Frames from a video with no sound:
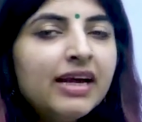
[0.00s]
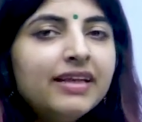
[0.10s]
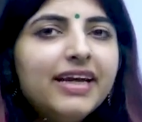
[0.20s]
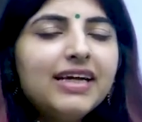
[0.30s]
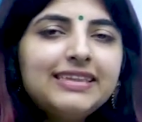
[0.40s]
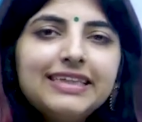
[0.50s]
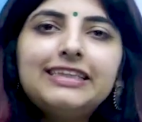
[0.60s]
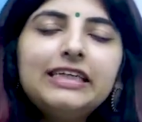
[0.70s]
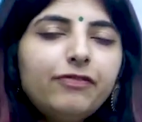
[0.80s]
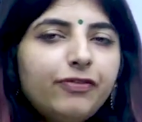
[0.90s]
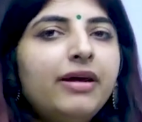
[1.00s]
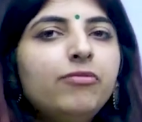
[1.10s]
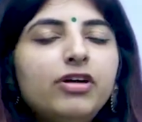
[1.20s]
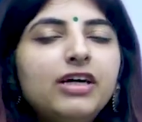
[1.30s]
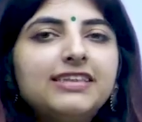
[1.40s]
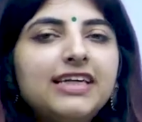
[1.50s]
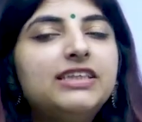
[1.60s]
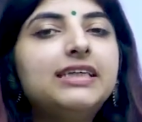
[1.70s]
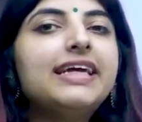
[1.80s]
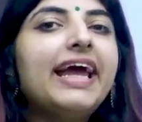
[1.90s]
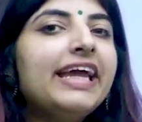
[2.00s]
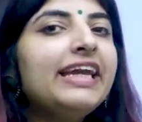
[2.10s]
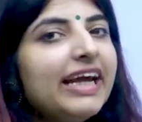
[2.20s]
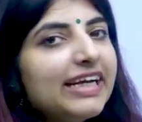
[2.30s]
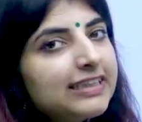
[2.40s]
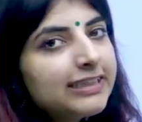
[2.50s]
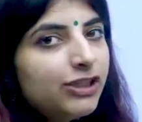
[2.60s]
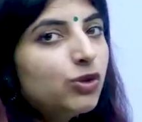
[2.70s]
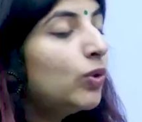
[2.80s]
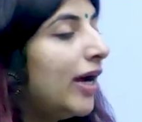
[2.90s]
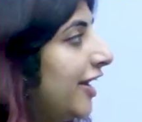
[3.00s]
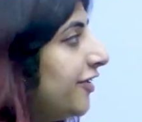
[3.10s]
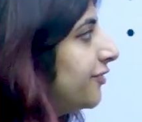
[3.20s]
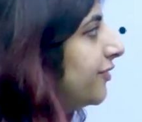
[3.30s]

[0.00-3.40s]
There are certain frameworks such as NSQF,